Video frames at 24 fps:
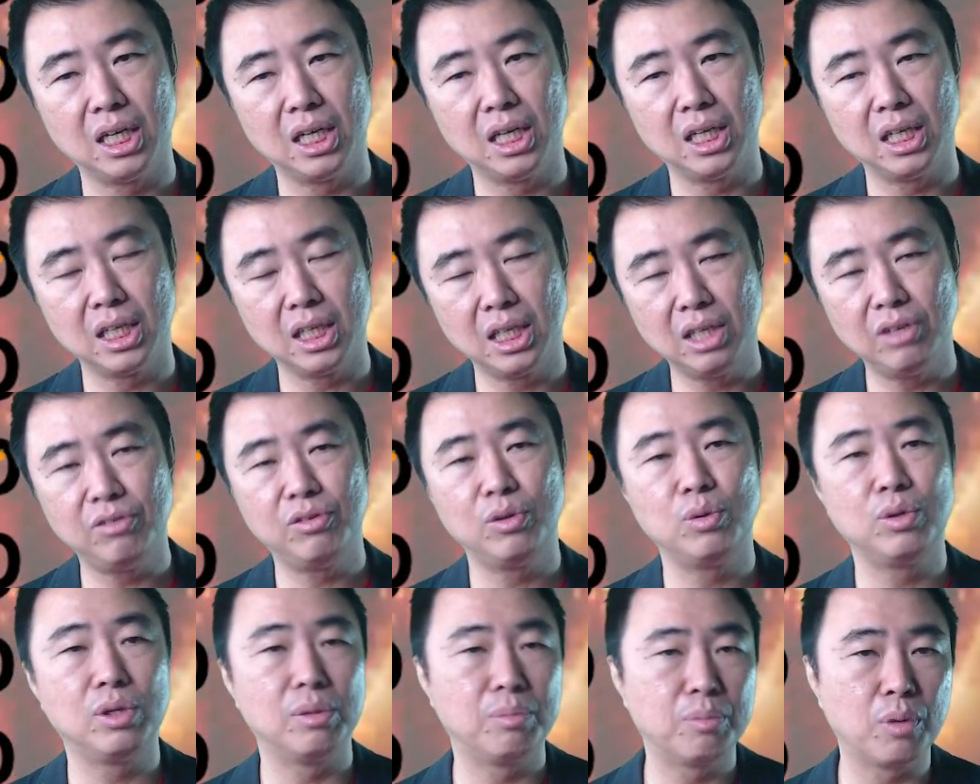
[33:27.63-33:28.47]
give
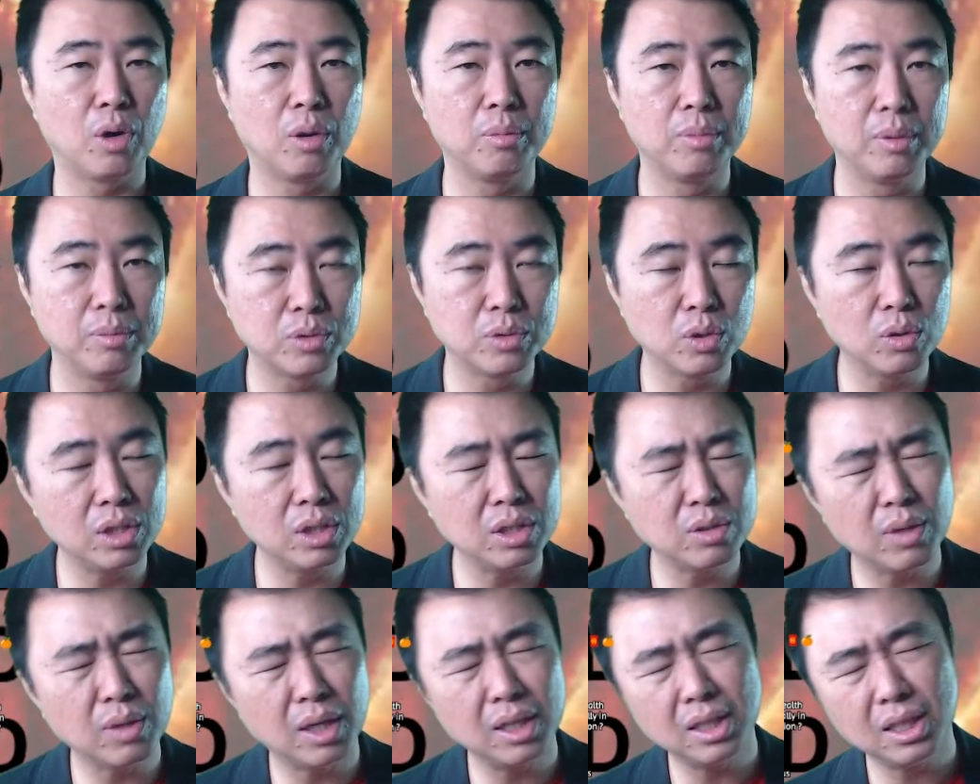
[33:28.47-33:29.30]
you the problem. So
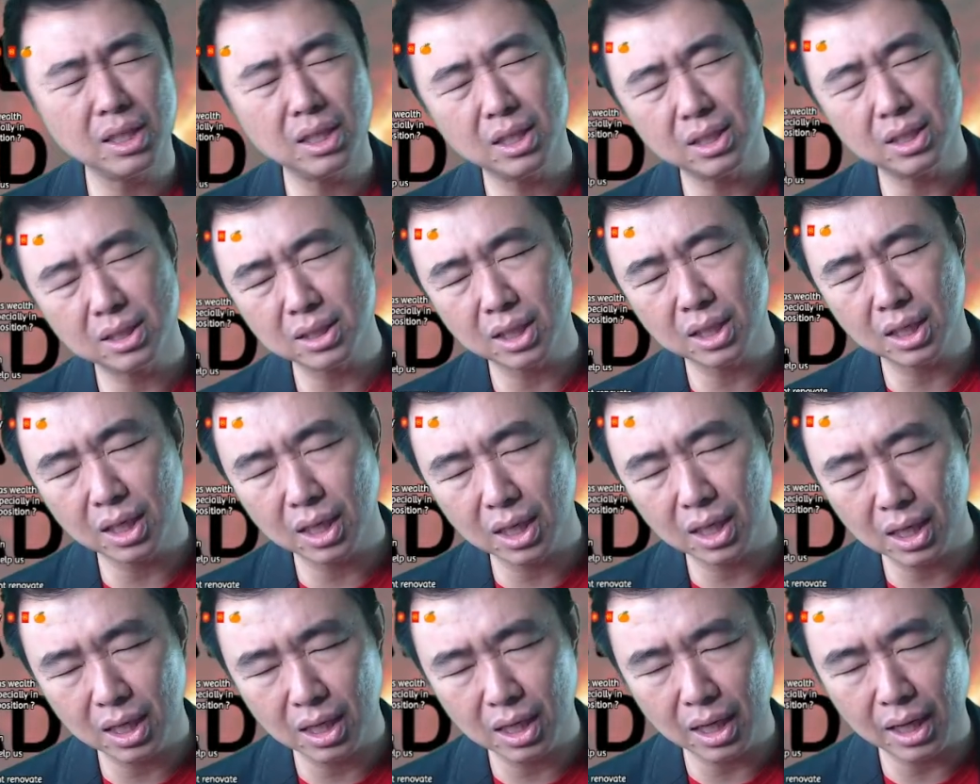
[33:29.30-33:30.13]
this one is
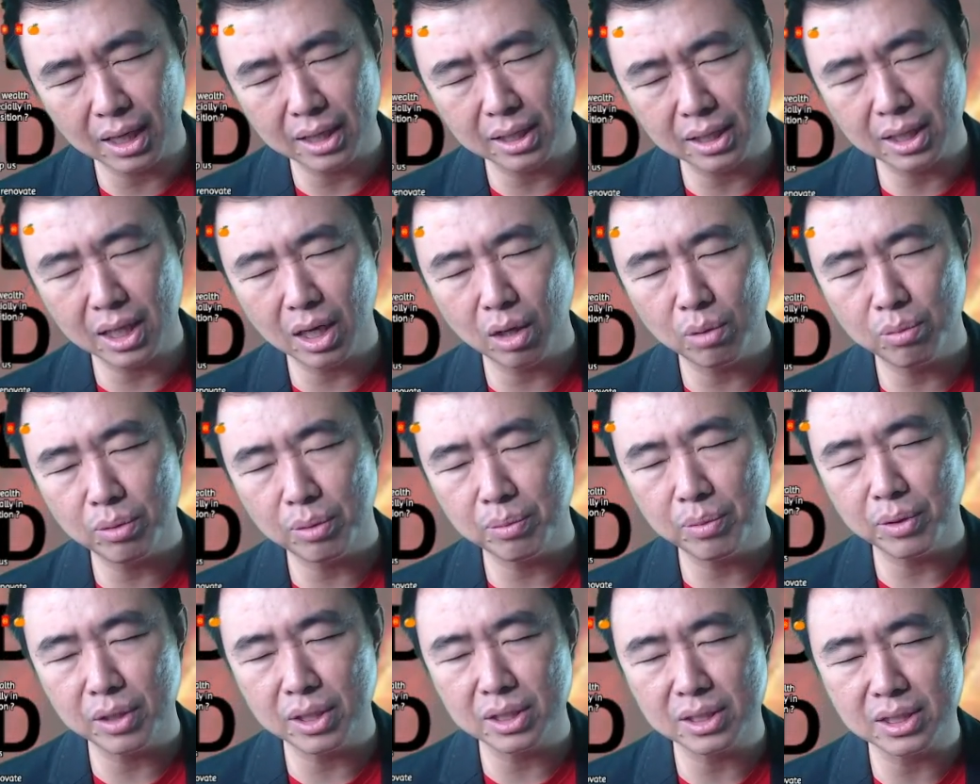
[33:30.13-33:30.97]
I tell
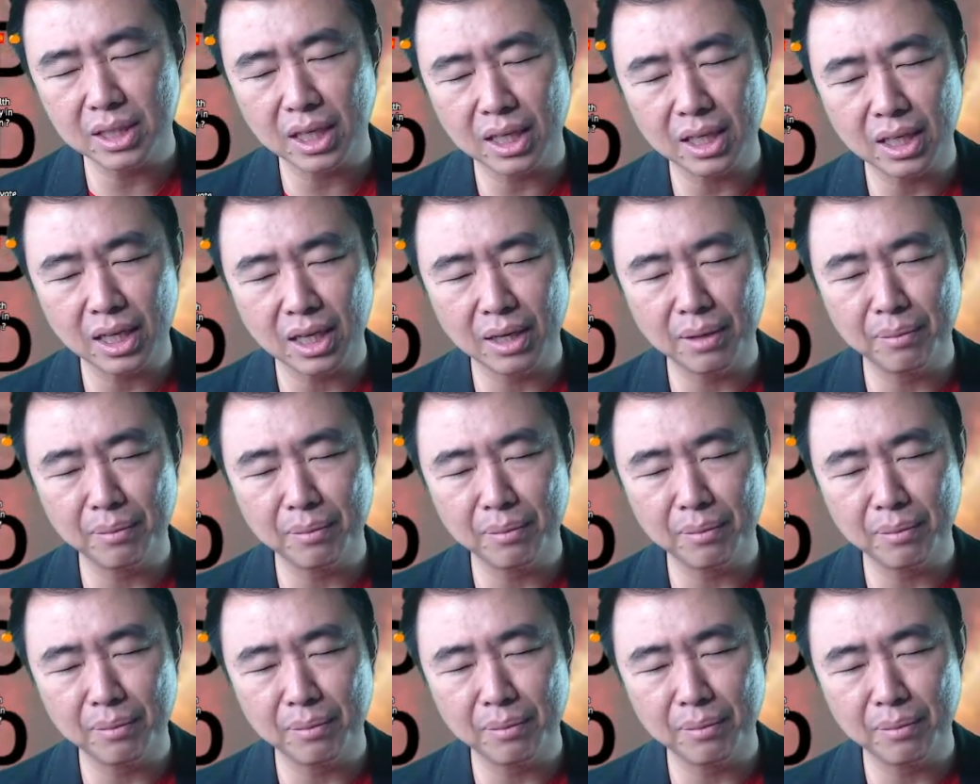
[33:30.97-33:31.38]
people is that